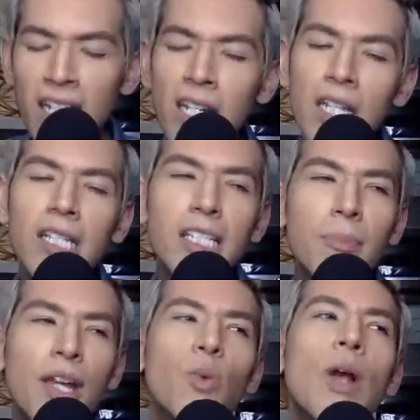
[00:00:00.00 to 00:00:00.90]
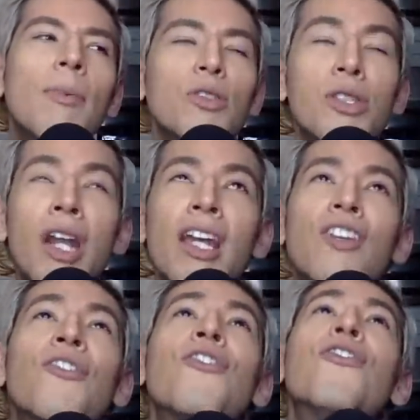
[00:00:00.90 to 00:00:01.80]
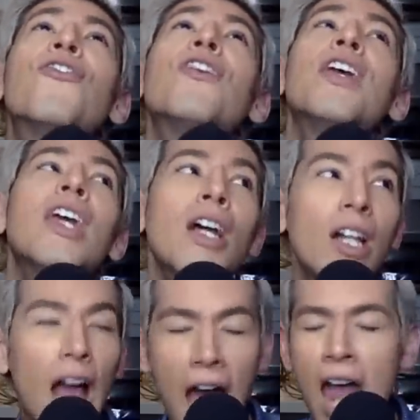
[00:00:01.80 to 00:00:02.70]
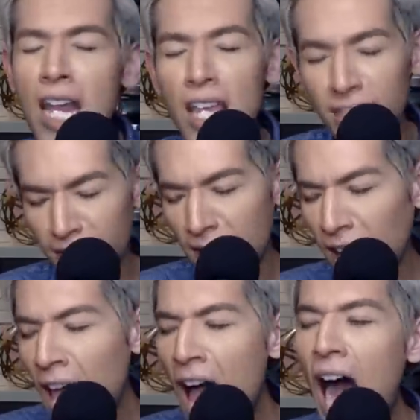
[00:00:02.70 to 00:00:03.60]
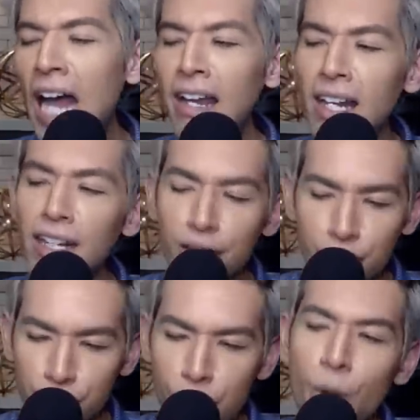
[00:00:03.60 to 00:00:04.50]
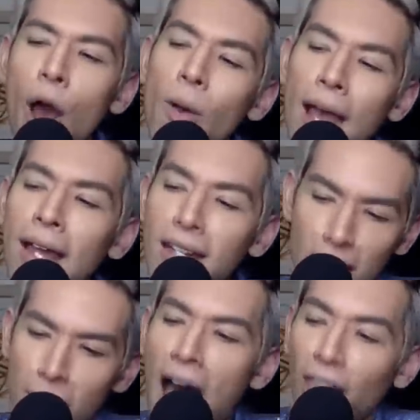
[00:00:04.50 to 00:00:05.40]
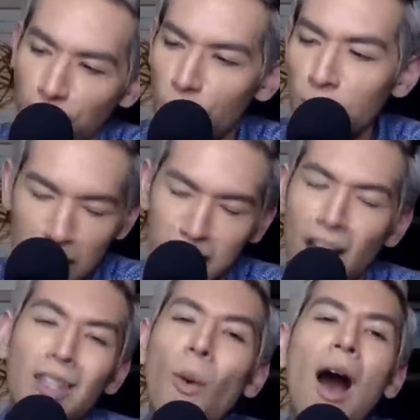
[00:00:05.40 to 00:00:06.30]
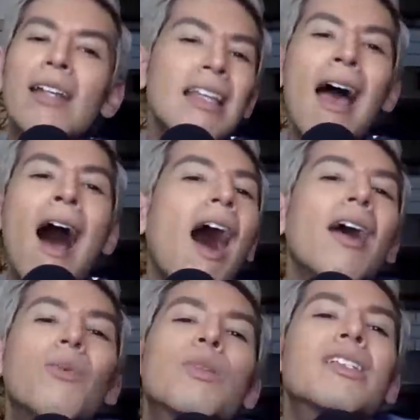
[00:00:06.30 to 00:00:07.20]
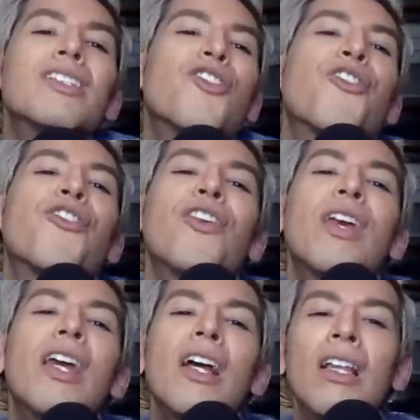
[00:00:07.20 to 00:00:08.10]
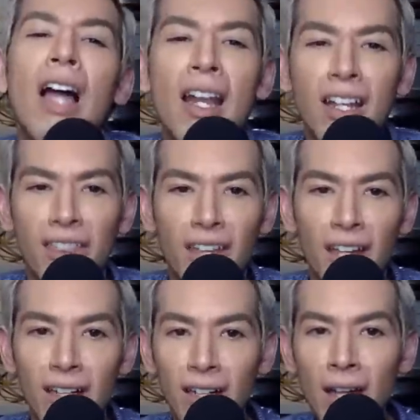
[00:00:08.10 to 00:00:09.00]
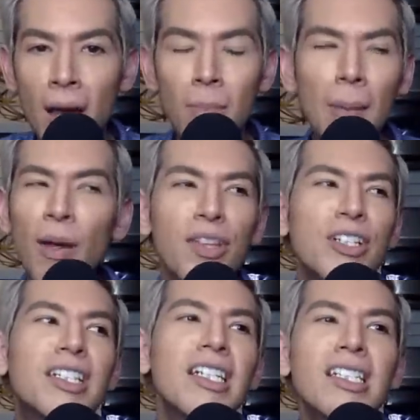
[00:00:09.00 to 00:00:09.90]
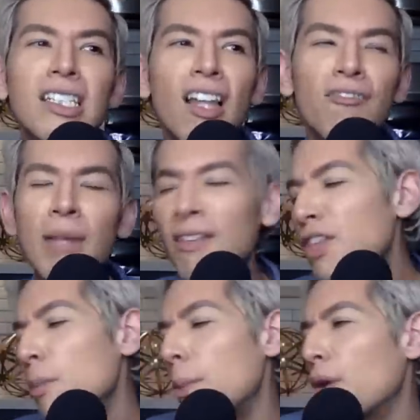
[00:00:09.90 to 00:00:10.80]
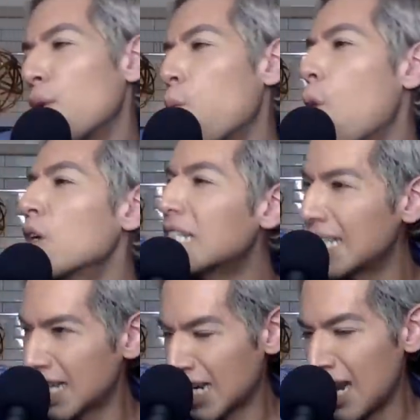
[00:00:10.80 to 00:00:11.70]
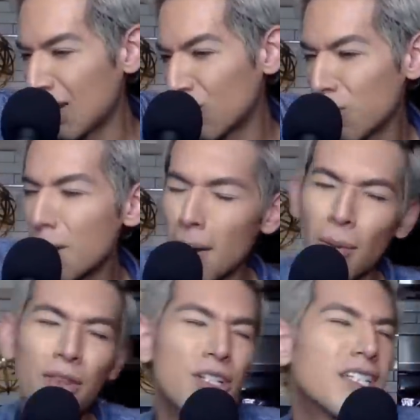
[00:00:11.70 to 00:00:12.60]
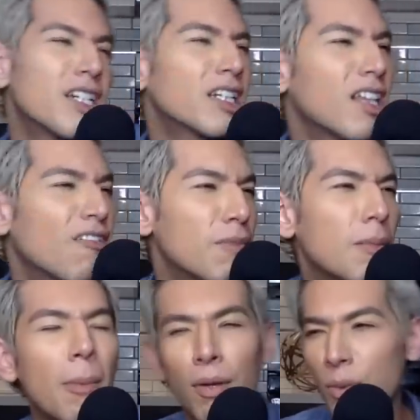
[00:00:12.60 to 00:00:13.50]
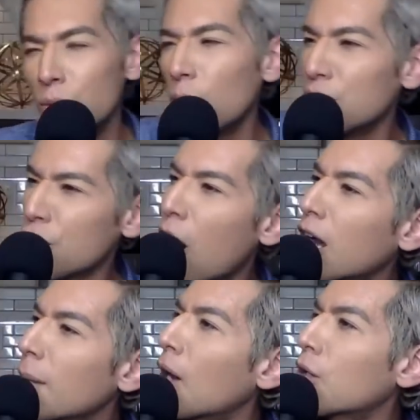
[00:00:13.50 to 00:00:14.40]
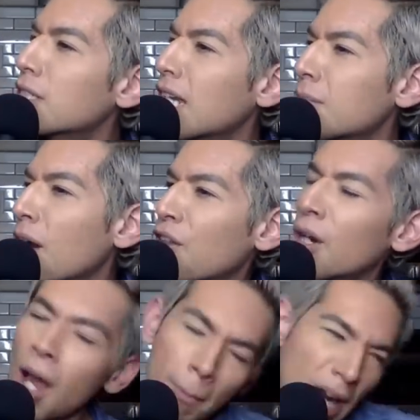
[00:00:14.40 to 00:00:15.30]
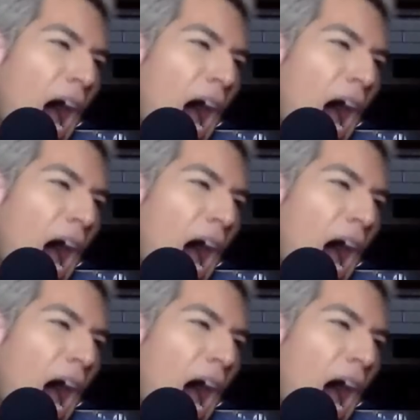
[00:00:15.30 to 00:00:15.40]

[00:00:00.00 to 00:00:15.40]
needed to be a rebel so that I could feel anything. I needed to do cocaine in the bathroom because otherwise I wouldn't feel anything. My brother didn't love me, even though my brother wanted to connect with me. My brother didn't love me. My brother would want to talk about our dead mother, but